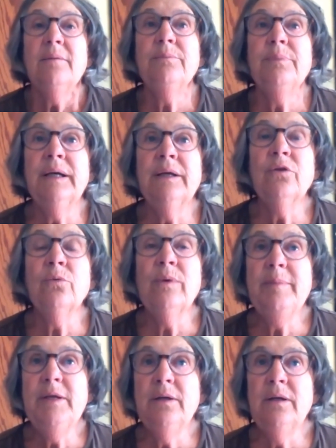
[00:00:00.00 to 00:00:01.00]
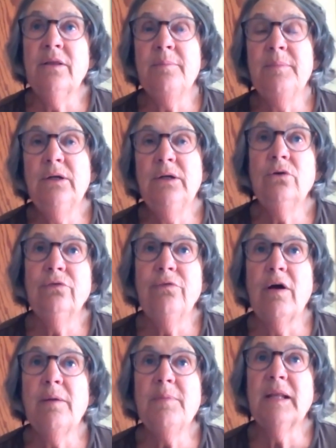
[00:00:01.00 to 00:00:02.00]
but the men who
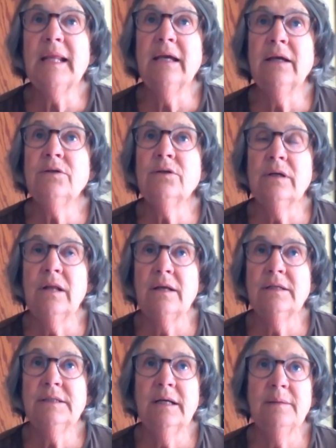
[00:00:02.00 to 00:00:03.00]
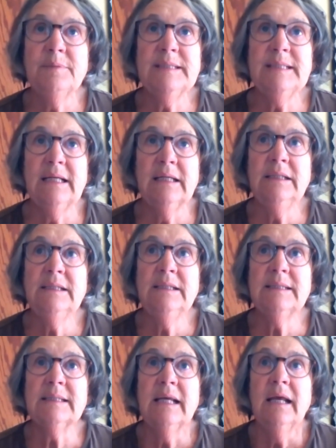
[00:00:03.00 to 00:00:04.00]
farm the land are a lot of times tenants.